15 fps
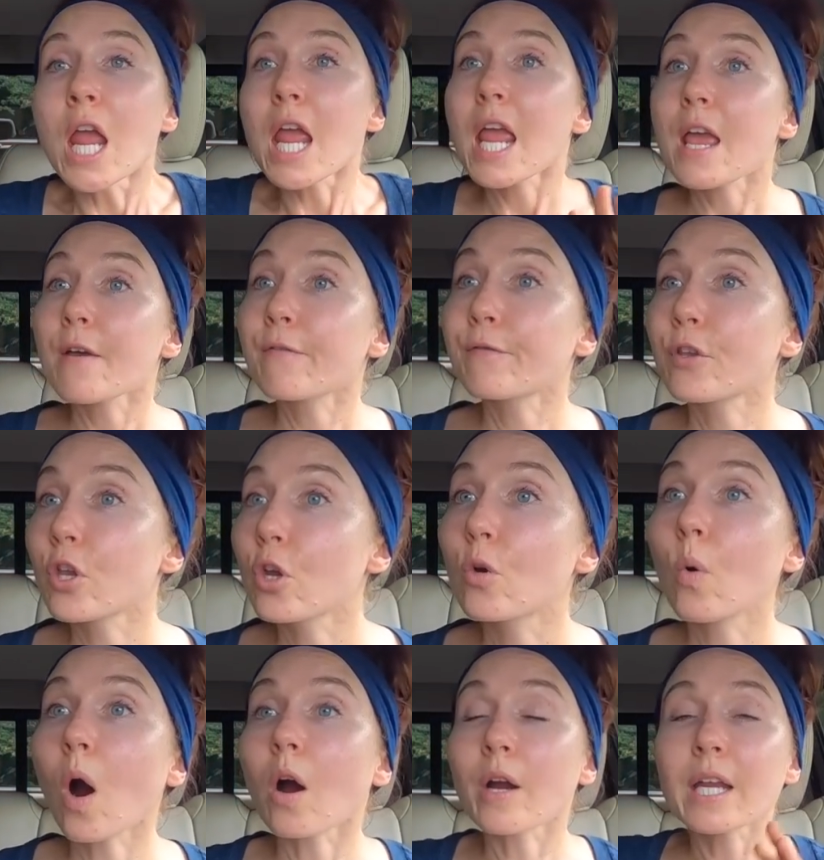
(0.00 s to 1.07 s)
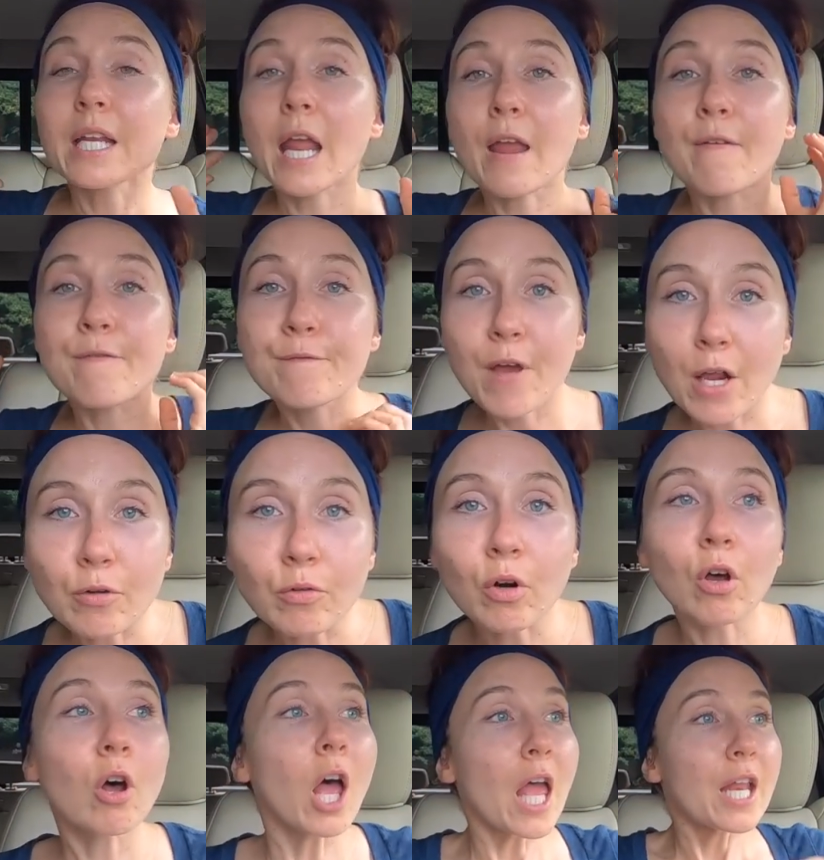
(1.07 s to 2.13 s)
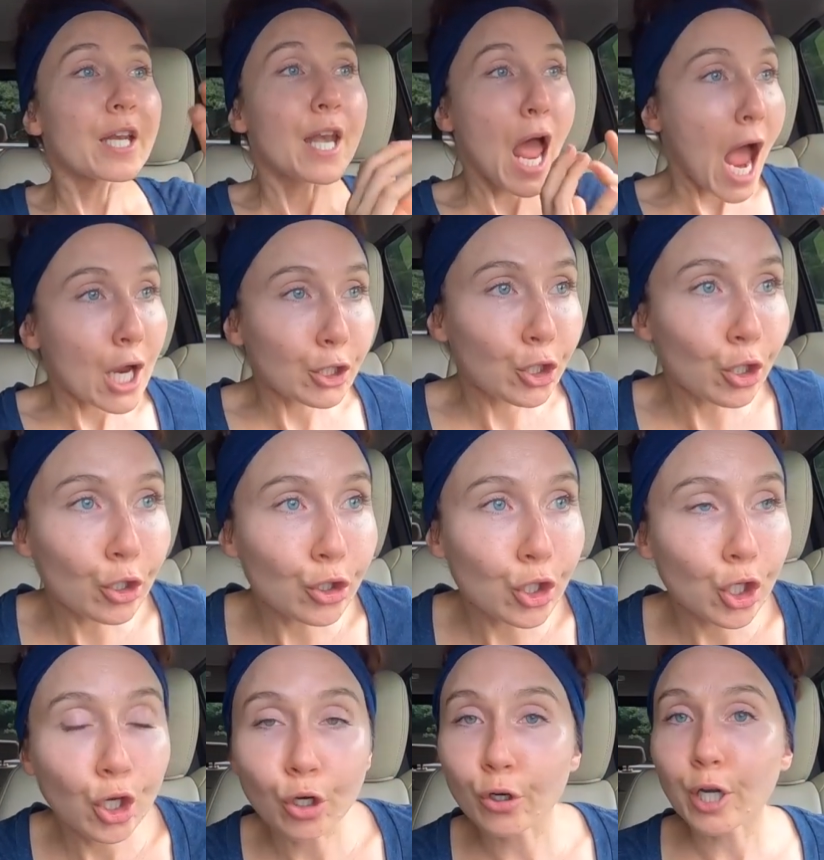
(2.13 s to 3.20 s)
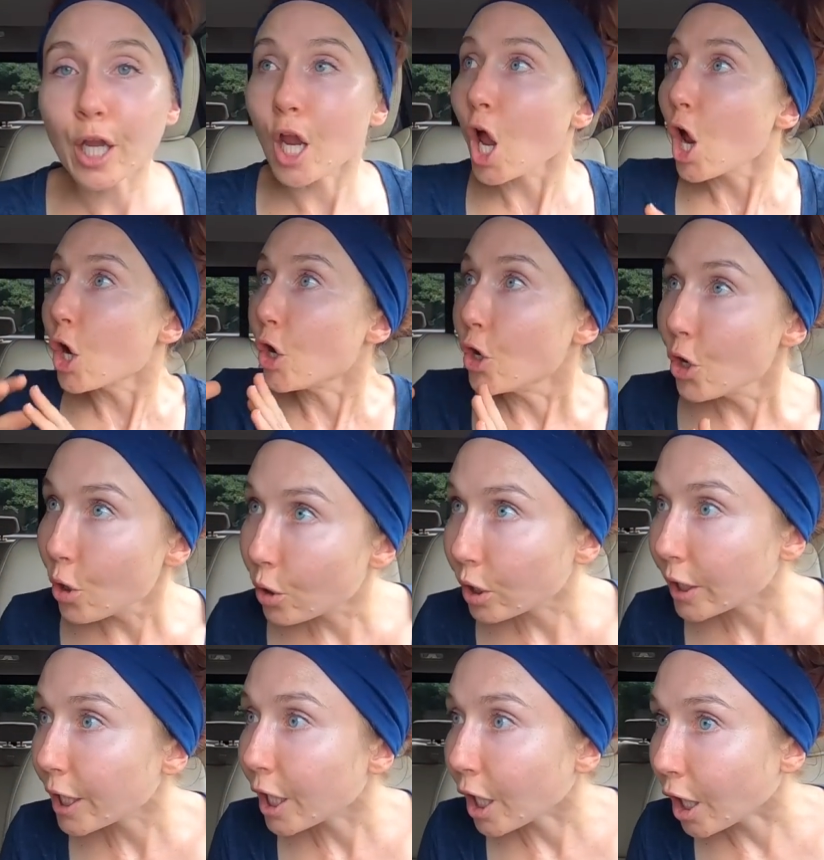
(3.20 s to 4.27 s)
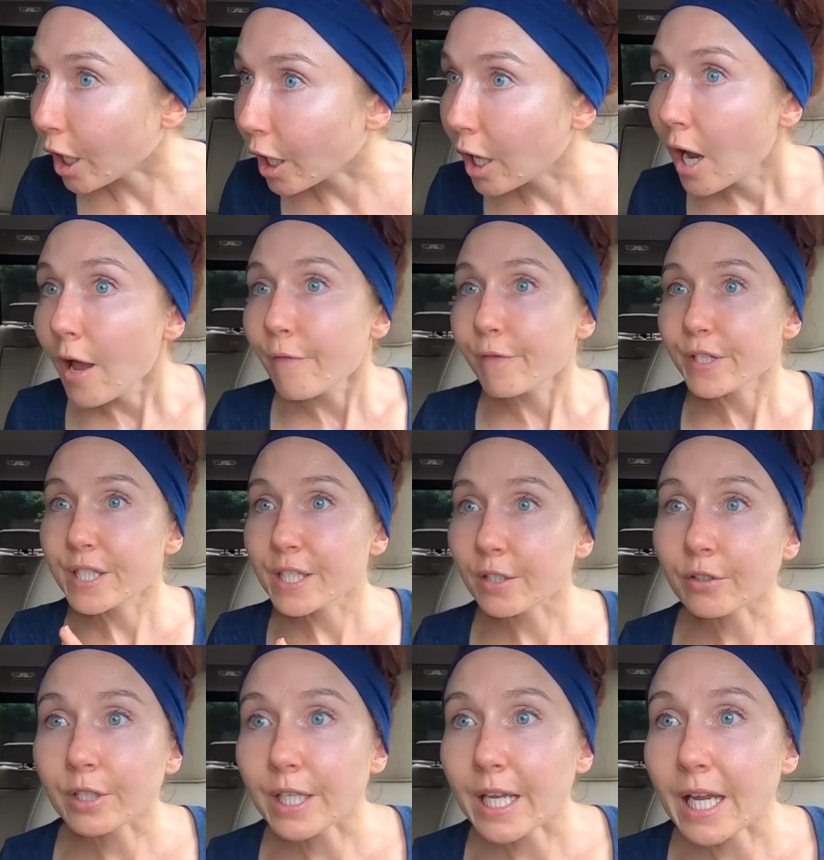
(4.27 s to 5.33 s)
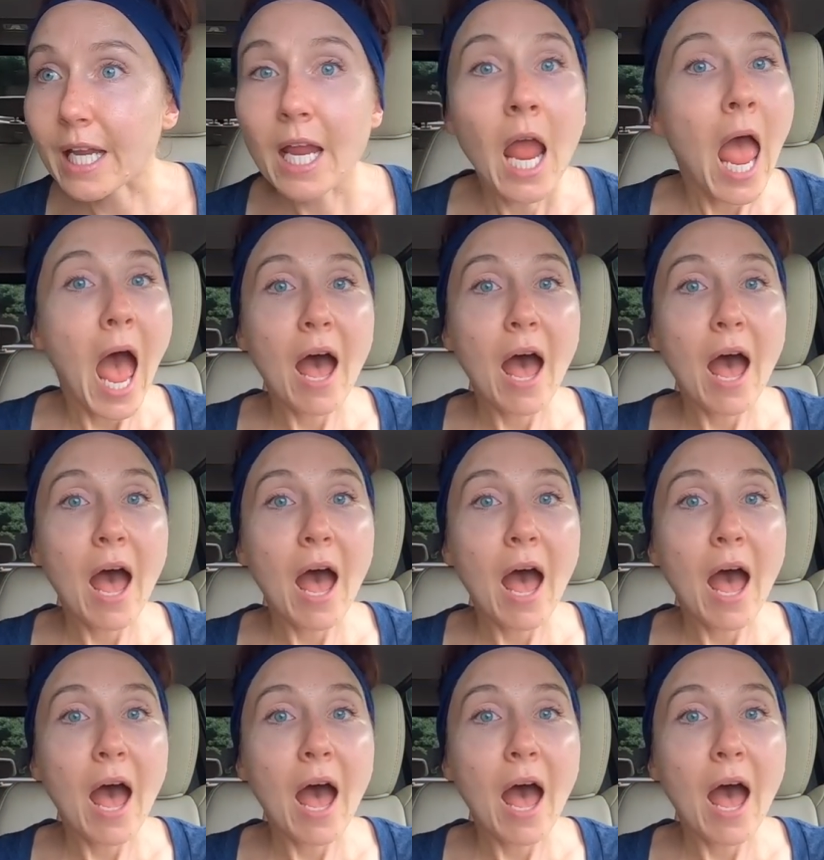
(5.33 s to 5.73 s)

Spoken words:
If you are in a federal national security nuclear facility,